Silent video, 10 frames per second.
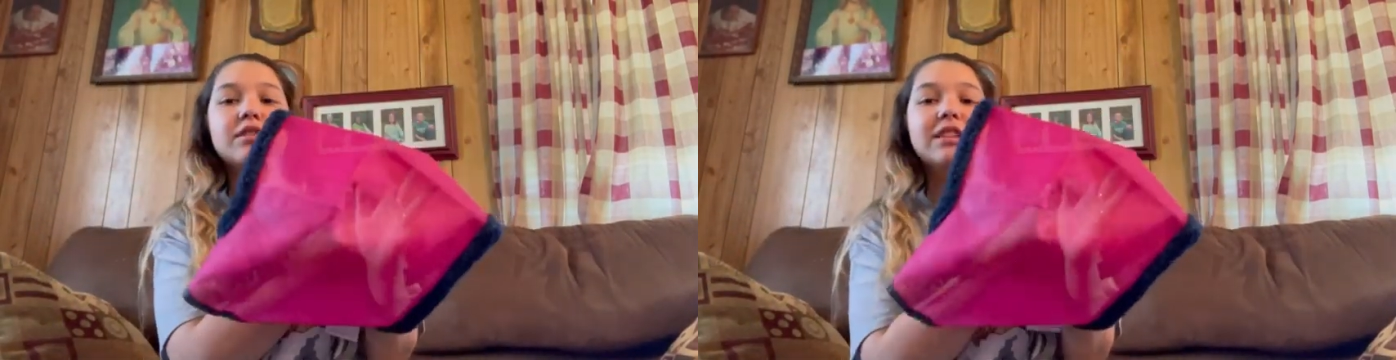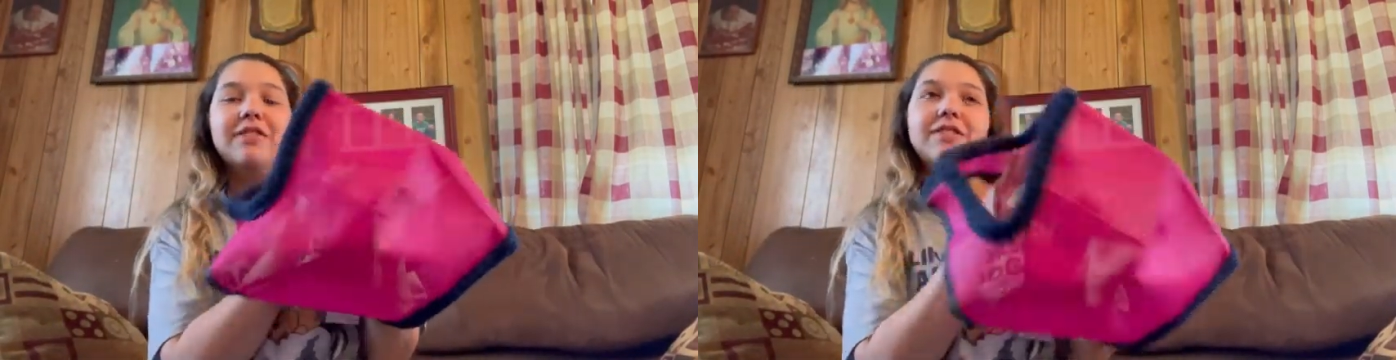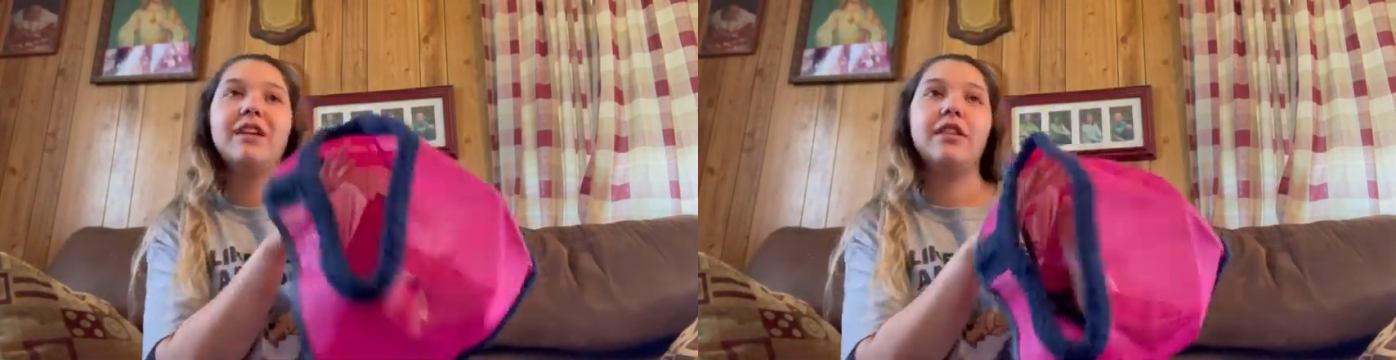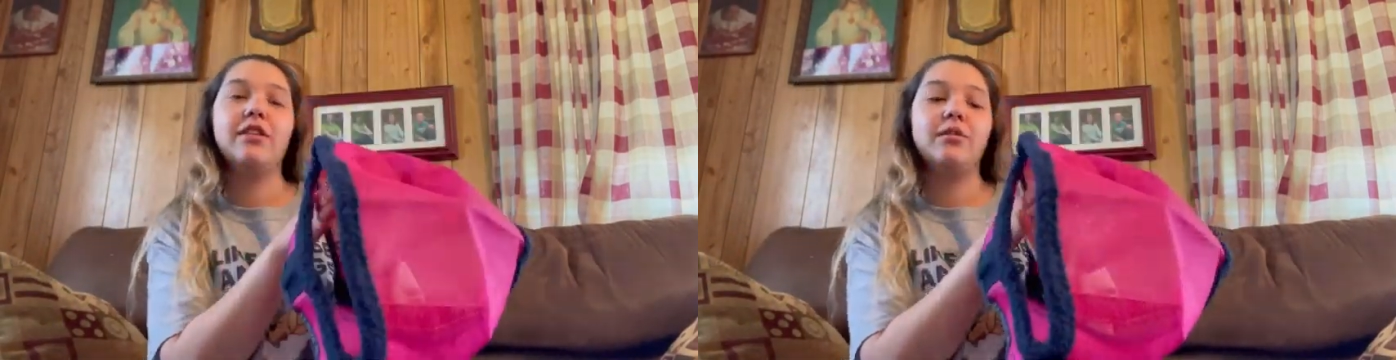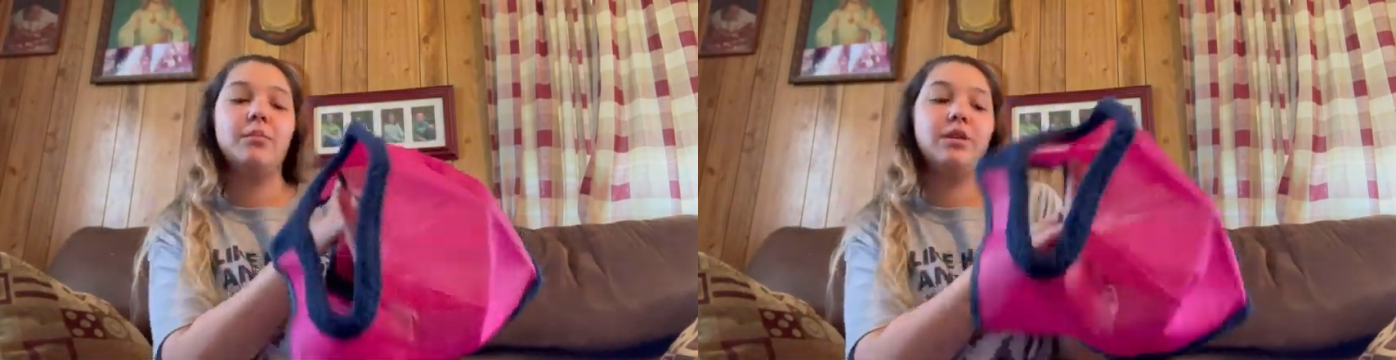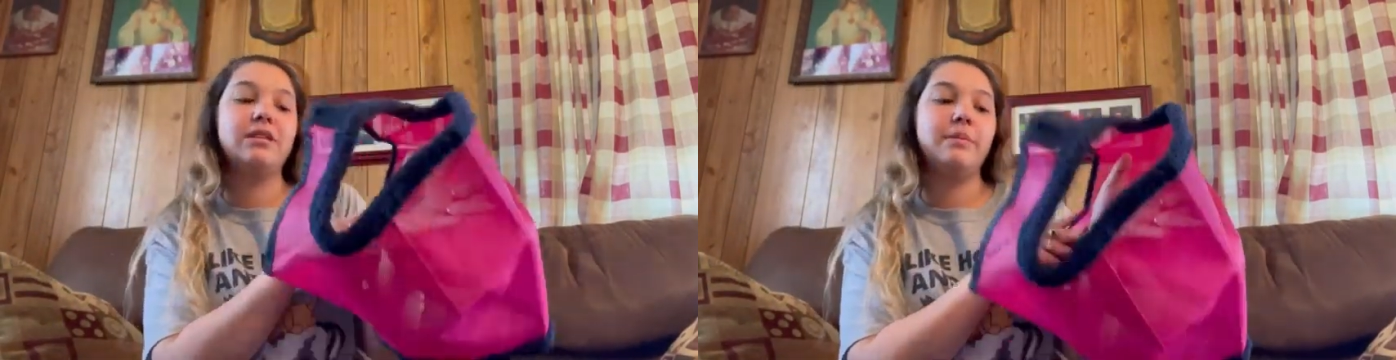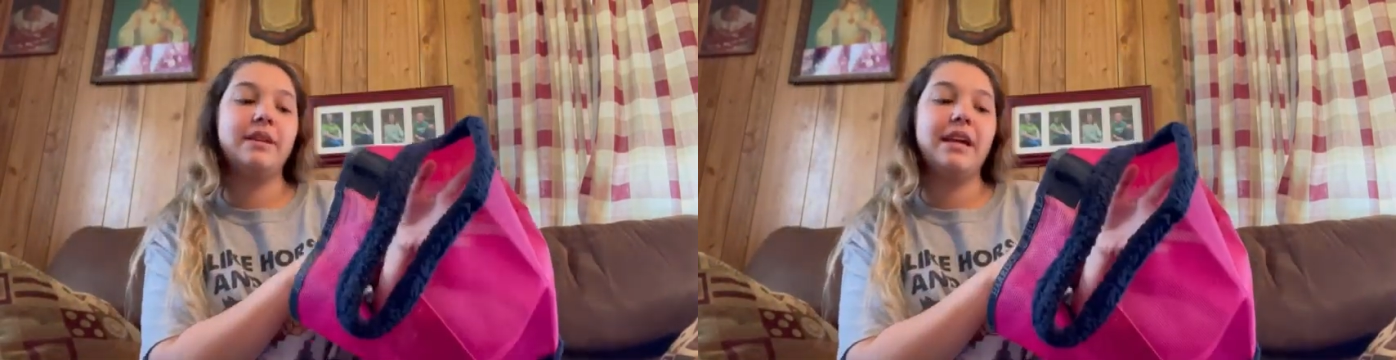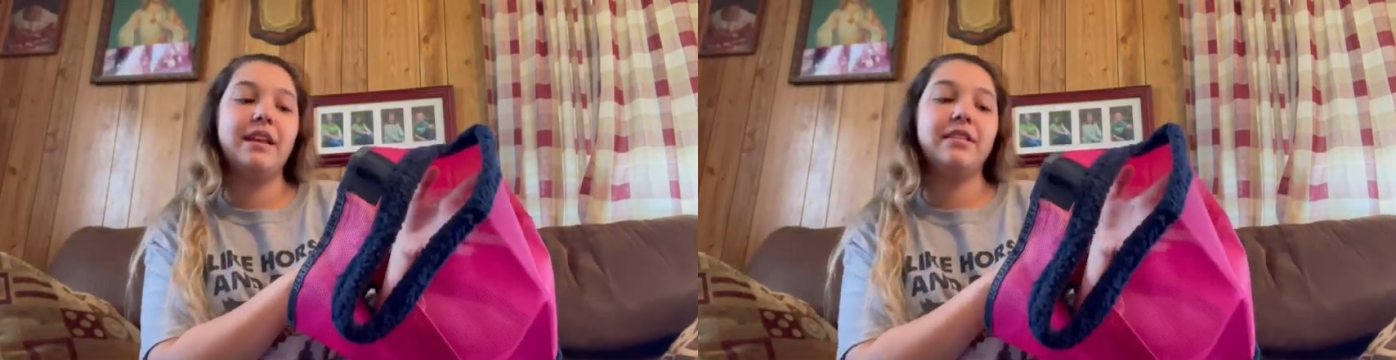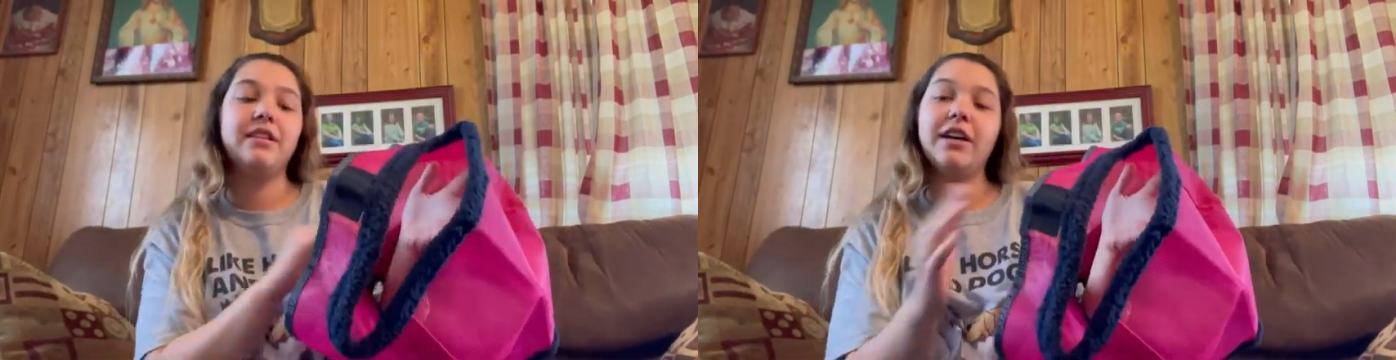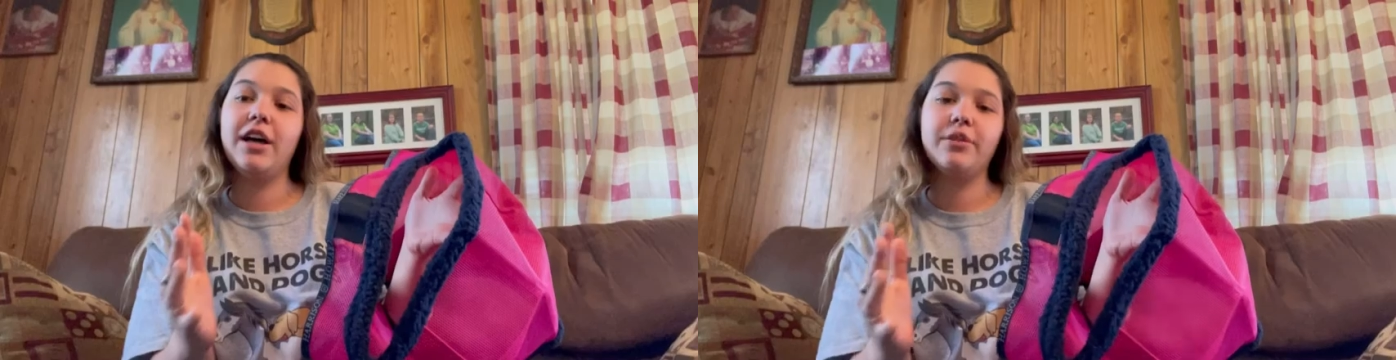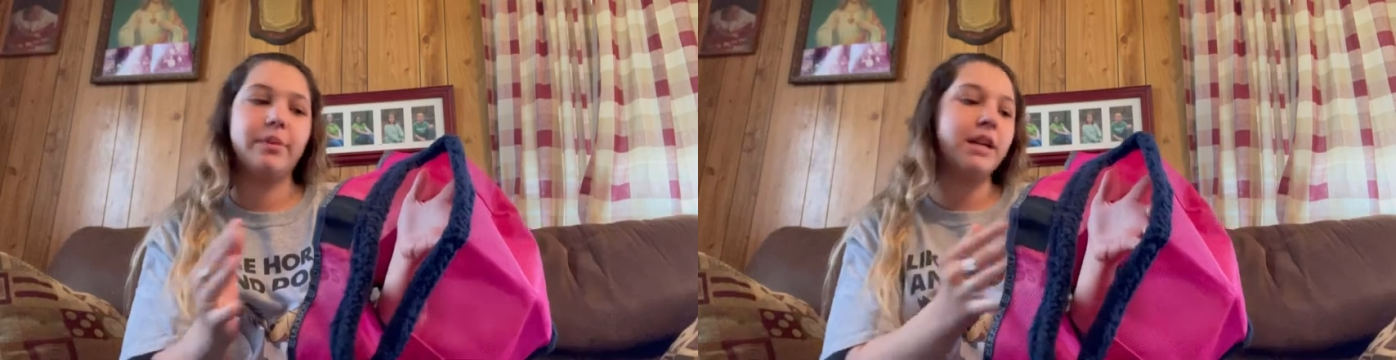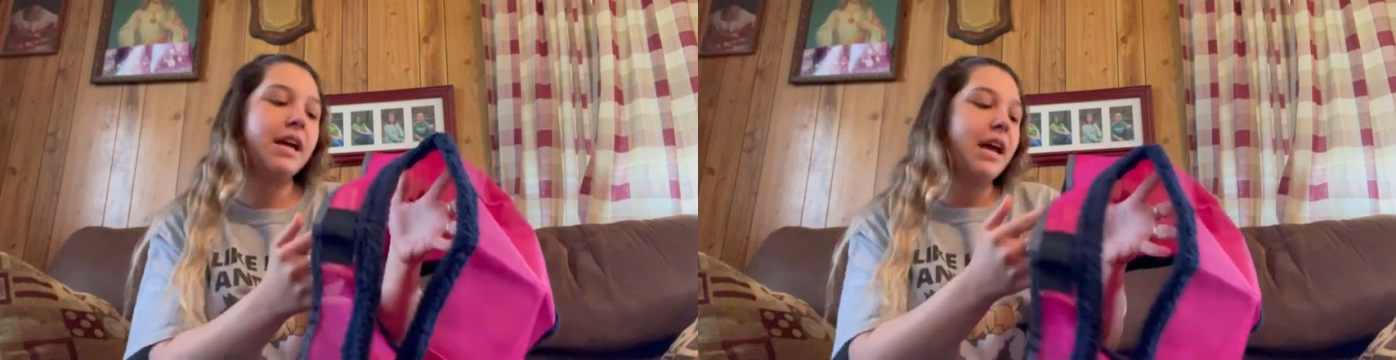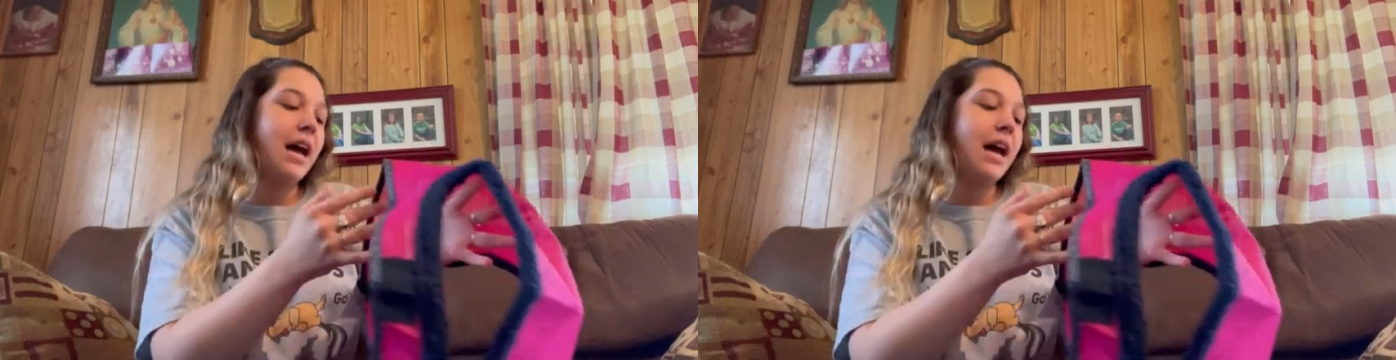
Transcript: definitely a little more intimidating than the other one.